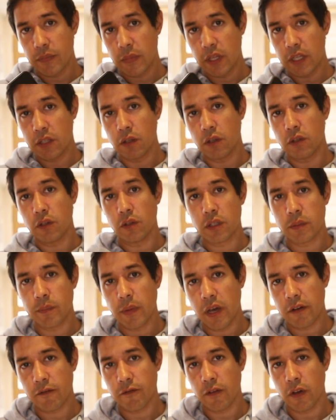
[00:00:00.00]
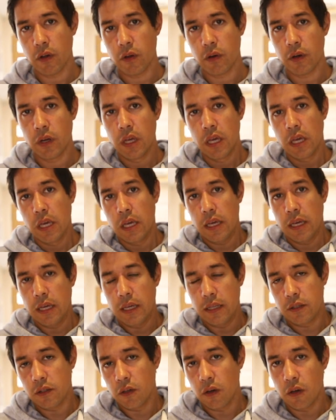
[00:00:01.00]
It's on your smartphone,
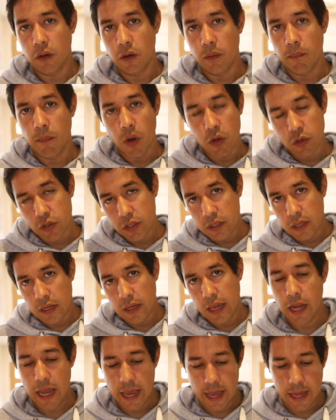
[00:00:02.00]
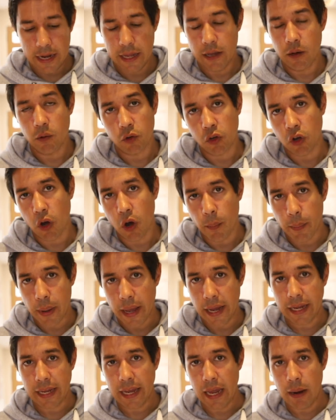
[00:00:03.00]
it's on most handheld
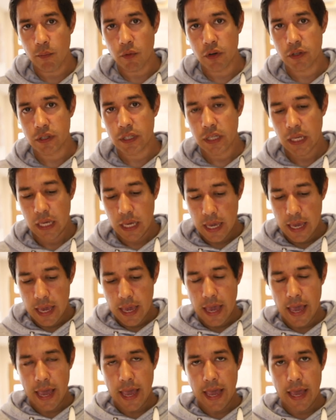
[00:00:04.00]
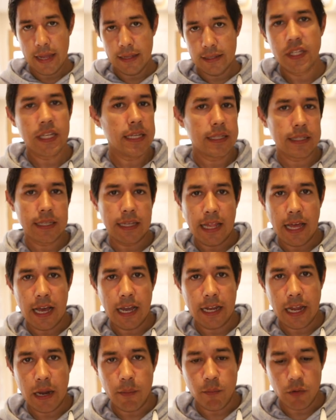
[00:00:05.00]
compact cameras, and
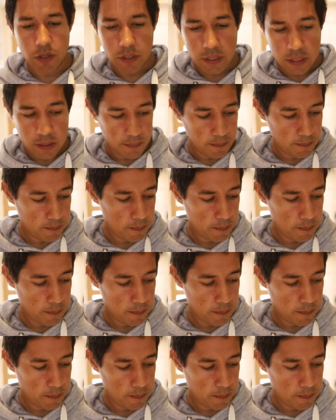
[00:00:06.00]
DSLR cameras.